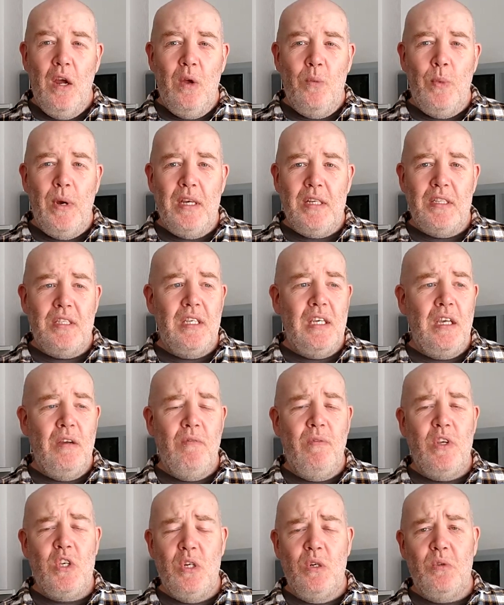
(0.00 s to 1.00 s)
Whereas the
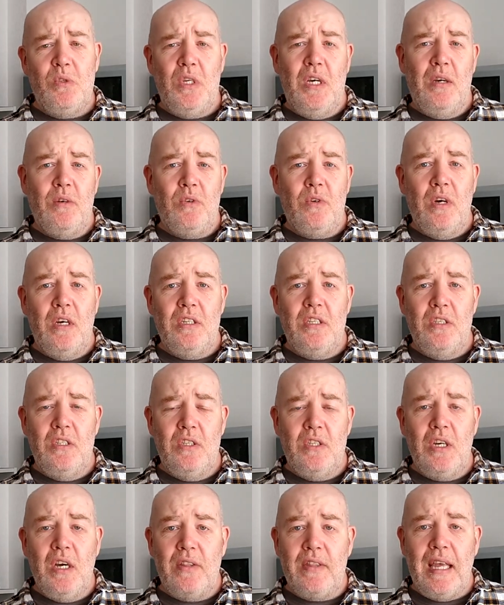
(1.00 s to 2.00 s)
original Time Crisis
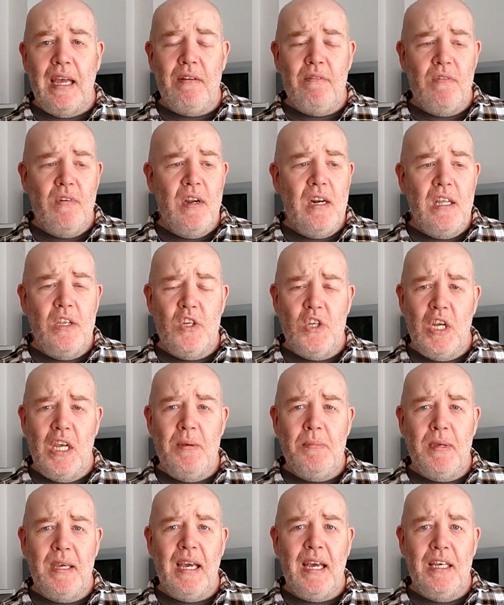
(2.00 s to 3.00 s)
has got that really
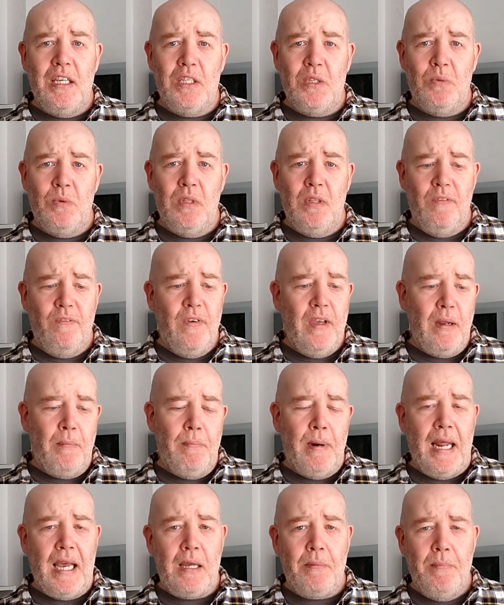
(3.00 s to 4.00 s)
cheap case with a thick
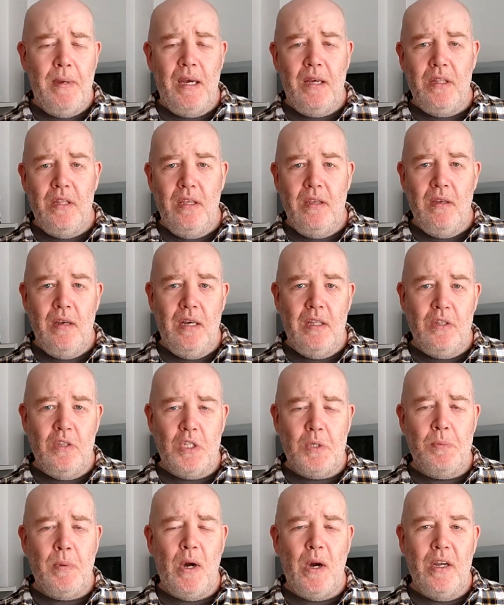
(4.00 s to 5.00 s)
black bit on the
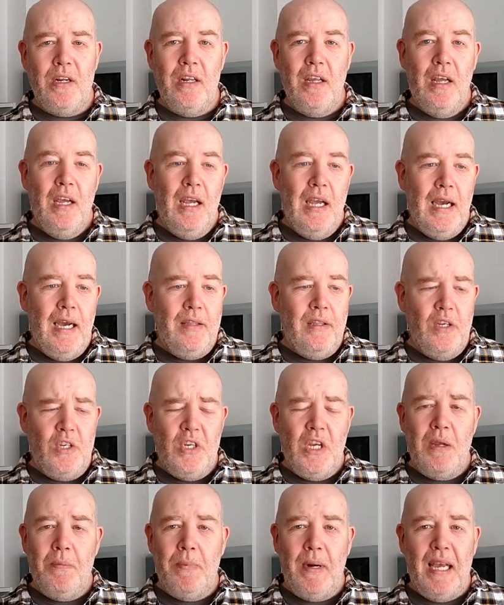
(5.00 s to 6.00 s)
spine and the
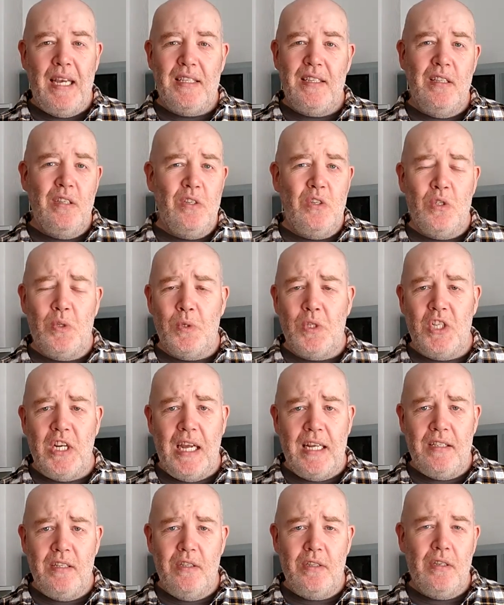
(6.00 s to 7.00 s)
cheap plastic that just
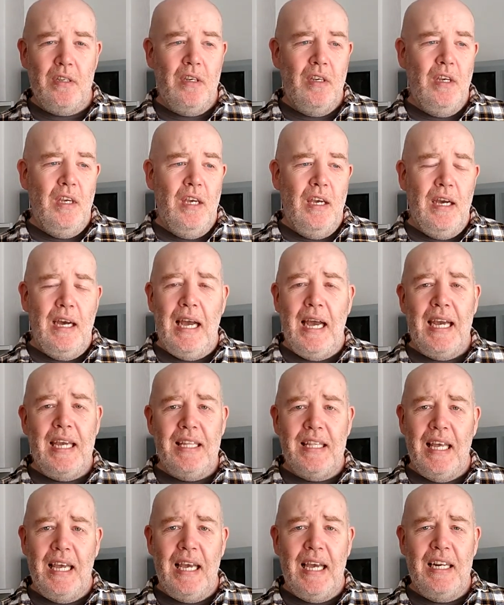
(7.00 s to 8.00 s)
shatters. I
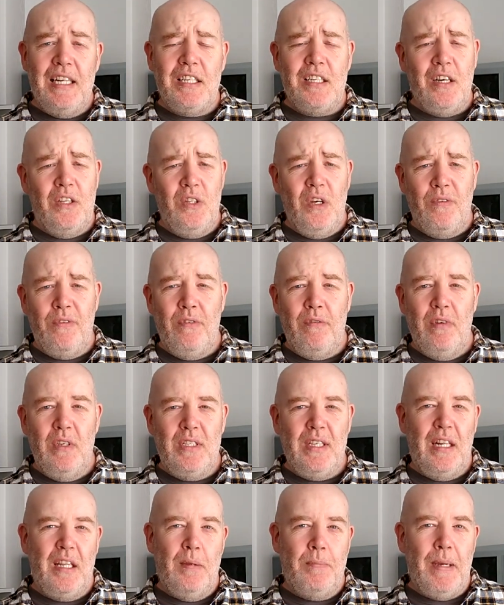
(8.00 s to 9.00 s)
hate that. And it's got not for
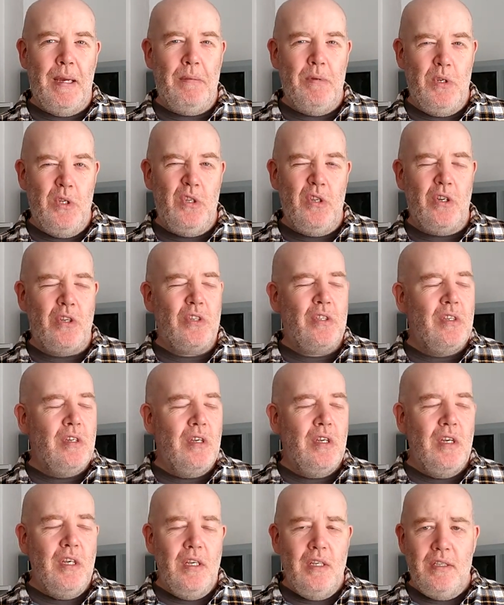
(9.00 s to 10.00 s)
retail on the back, which sucks.
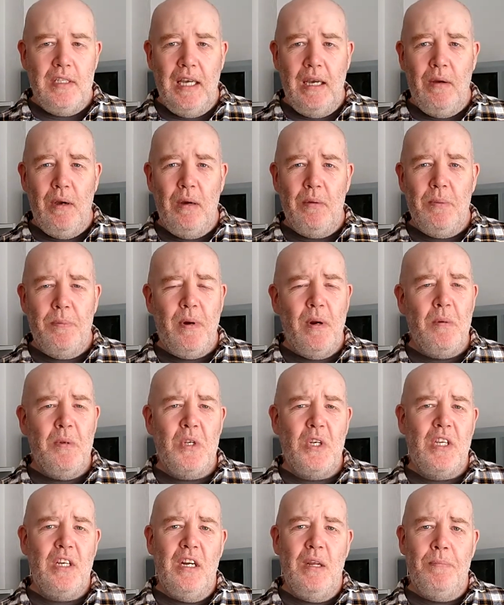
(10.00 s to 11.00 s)
So I'm probably
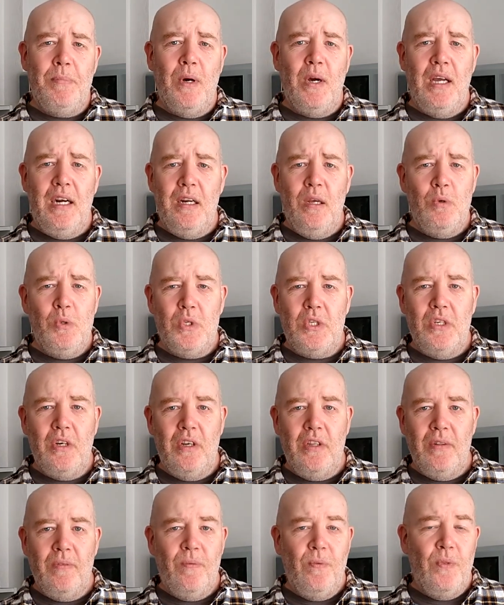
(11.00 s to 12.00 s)
just going to buy a loose
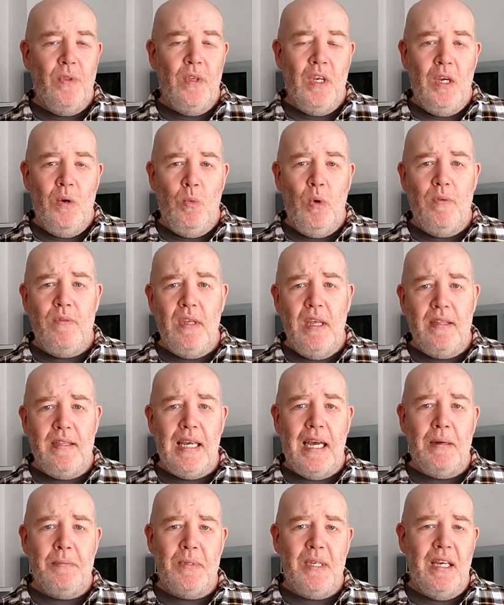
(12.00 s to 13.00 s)
gun with the
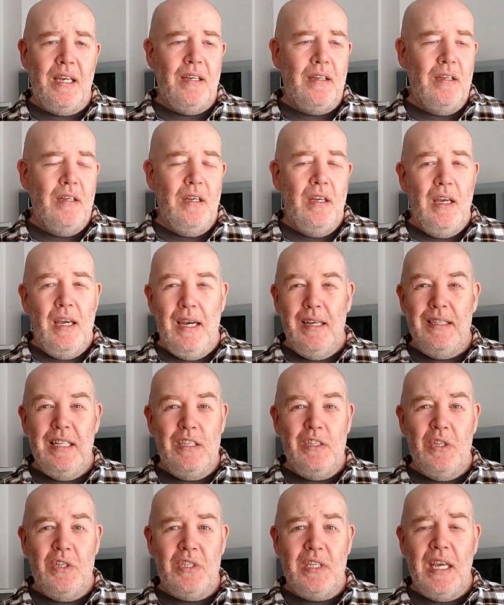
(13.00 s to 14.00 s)
adapter and
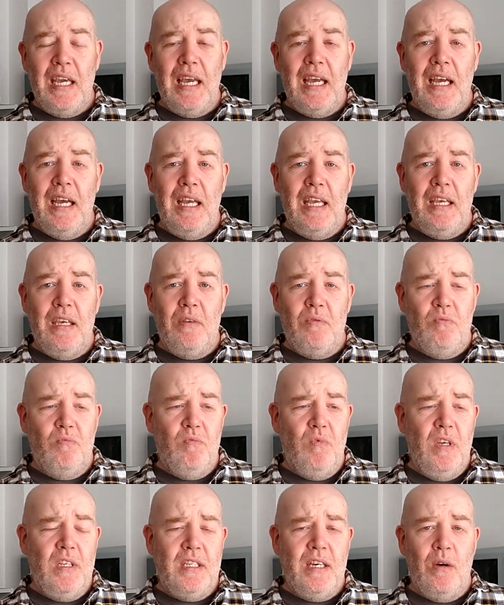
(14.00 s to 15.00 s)
then just get a
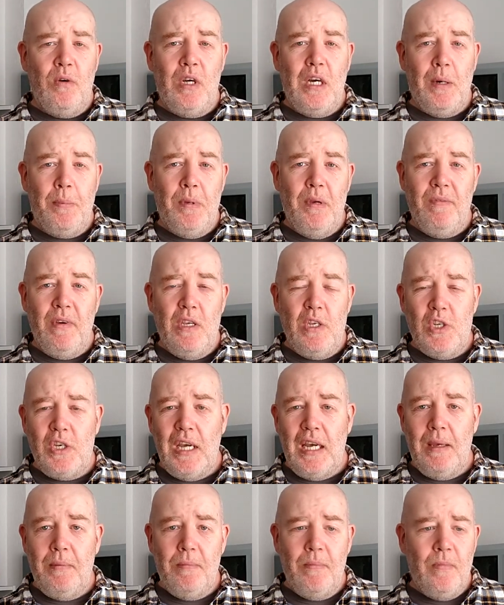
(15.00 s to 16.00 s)
retail copy of each
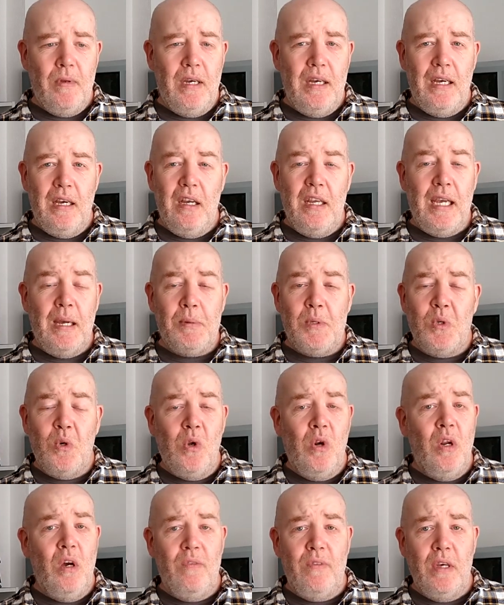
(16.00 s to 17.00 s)
game. I
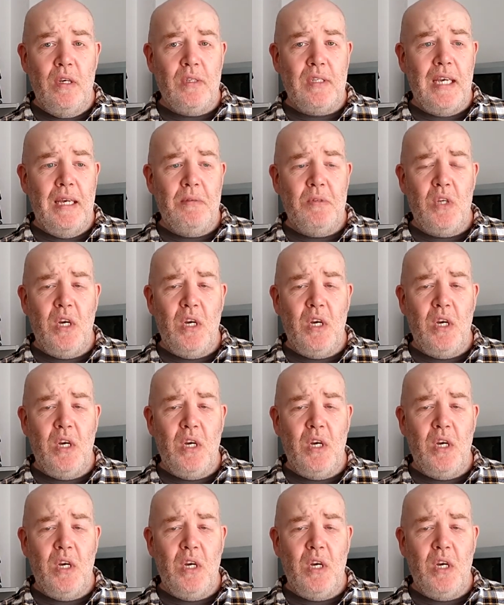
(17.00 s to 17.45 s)
absolutely love those games.